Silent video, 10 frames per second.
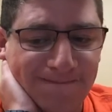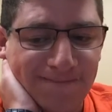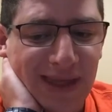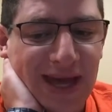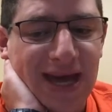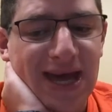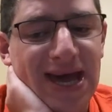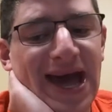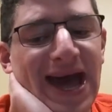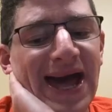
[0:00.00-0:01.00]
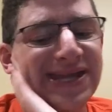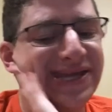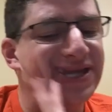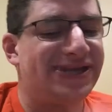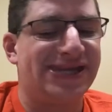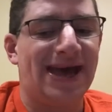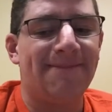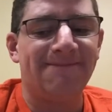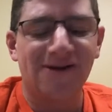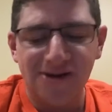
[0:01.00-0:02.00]
At Denver,
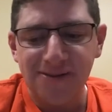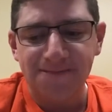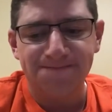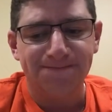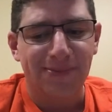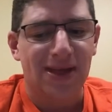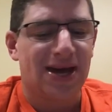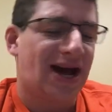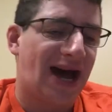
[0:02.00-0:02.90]
I think the